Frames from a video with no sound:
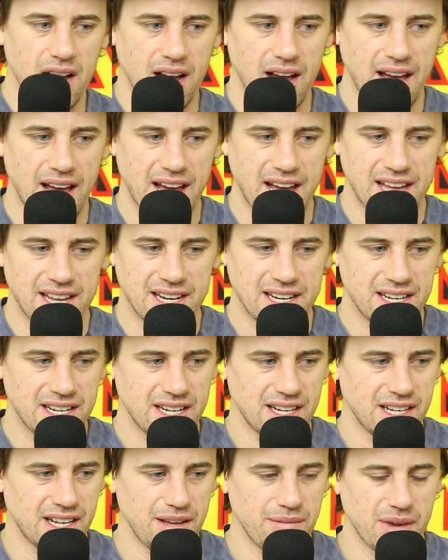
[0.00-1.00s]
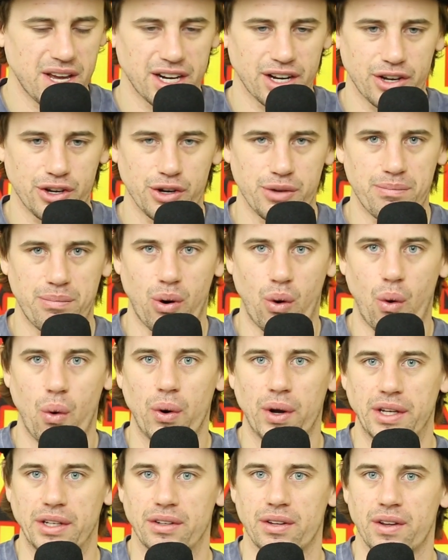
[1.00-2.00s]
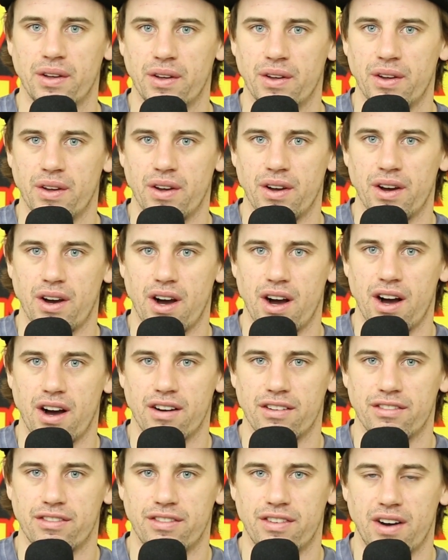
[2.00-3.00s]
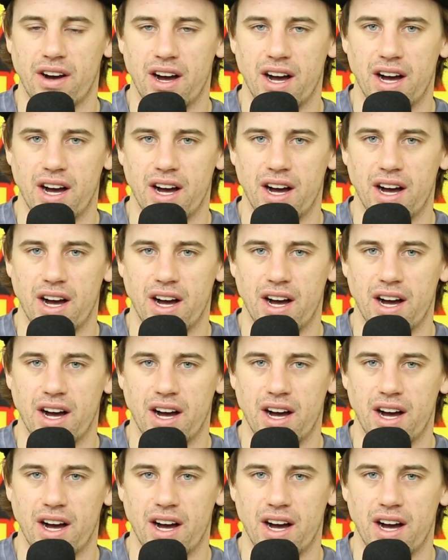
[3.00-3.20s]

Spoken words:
and he made a good point of,